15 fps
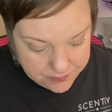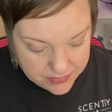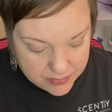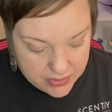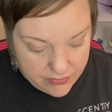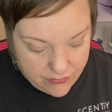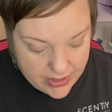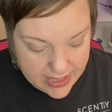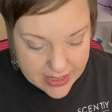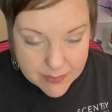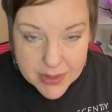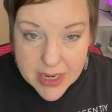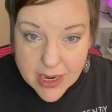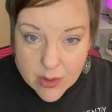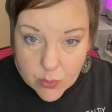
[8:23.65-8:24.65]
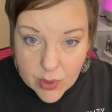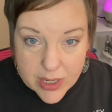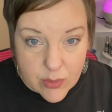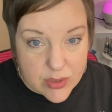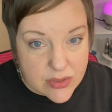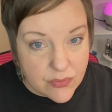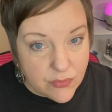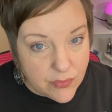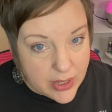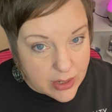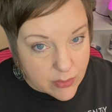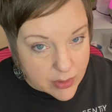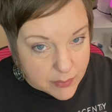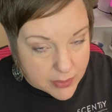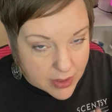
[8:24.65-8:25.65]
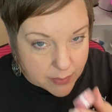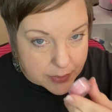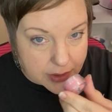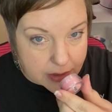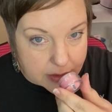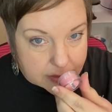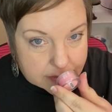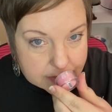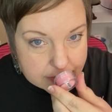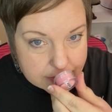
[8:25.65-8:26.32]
But Vitamin Unwind was very popular.